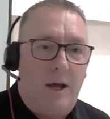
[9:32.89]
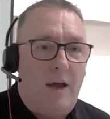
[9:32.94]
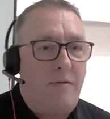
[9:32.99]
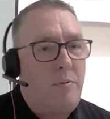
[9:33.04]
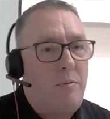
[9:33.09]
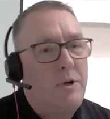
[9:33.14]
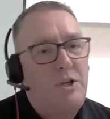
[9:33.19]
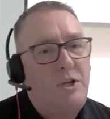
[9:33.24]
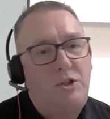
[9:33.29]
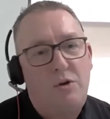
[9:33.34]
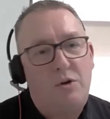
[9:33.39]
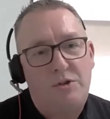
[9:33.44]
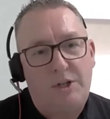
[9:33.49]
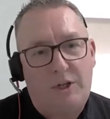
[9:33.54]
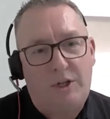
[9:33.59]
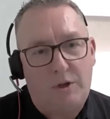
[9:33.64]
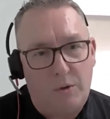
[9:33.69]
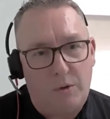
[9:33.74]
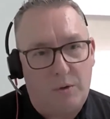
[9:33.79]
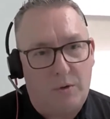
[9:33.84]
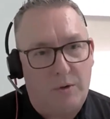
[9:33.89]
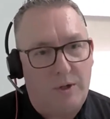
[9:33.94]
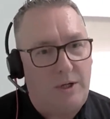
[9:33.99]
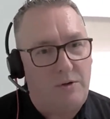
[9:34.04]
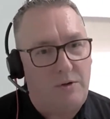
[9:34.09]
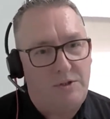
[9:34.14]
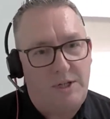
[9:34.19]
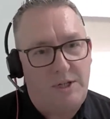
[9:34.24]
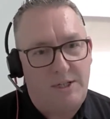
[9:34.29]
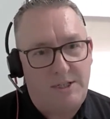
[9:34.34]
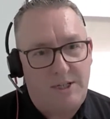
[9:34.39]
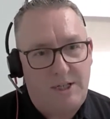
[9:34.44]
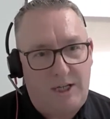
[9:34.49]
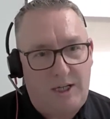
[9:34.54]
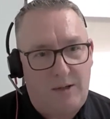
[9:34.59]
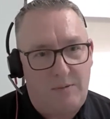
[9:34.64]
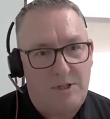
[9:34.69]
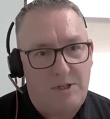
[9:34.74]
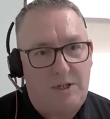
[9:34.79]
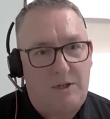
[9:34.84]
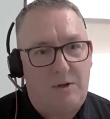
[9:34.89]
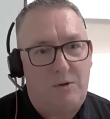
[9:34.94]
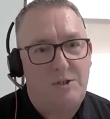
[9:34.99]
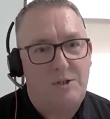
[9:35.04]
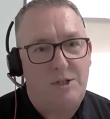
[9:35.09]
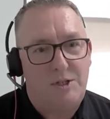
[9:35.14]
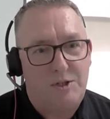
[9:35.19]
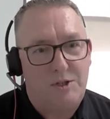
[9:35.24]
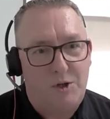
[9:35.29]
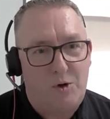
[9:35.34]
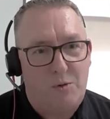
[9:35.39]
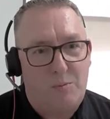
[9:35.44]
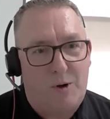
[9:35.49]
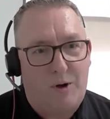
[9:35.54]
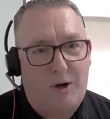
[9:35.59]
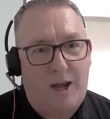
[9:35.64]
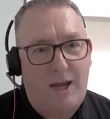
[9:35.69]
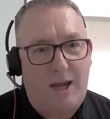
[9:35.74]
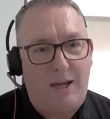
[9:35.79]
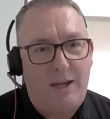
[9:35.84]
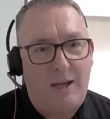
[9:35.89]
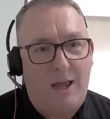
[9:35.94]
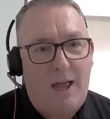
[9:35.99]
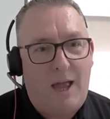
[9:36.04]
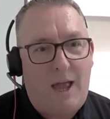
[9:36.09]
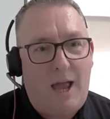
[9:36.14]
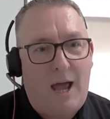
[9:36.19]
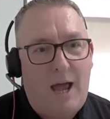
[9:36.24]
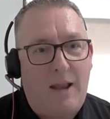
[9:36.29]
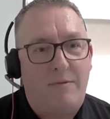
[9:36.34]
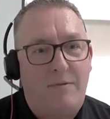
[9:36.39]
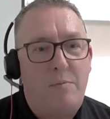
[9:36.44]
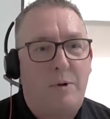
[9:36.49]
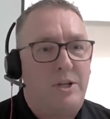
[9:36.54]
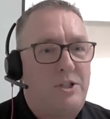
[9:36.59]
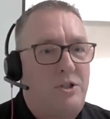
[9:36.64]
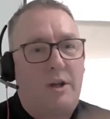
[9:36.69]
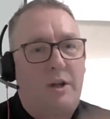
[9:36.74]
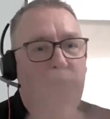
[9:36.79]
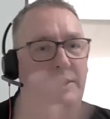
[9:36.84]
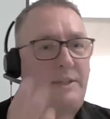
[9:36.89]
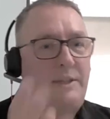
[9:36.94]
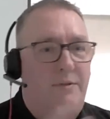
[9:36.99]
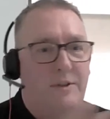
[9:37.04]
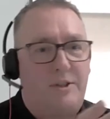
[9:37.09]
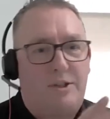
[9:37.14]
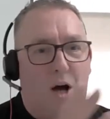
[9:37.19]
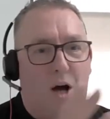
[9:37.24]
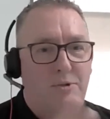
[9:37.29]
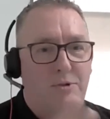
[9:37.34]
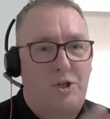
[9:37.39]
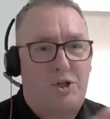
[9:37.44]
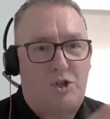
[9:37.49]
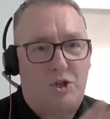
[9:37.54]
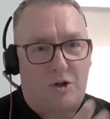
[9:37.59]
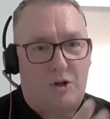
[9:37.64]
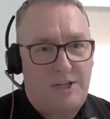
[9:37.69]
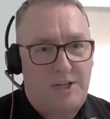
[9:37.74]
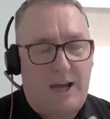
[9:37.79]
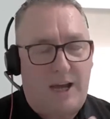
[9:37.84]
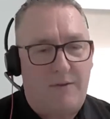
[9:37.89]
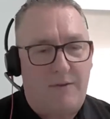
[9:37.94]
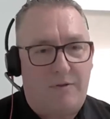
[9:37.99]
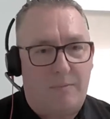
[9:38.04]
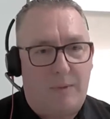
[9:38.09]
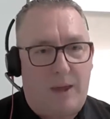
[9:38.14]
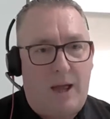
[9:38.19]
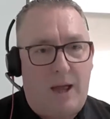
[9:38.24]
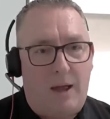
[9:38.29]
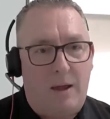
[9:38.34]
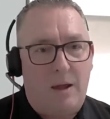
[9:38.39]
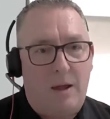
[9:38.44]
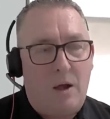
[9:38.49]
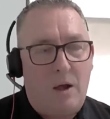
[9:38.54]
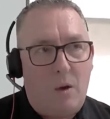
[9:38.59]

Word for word: Everybody's using Google, they're using Teams, they're using Zoom, okay? And everybody's got their different types of shots they get from that.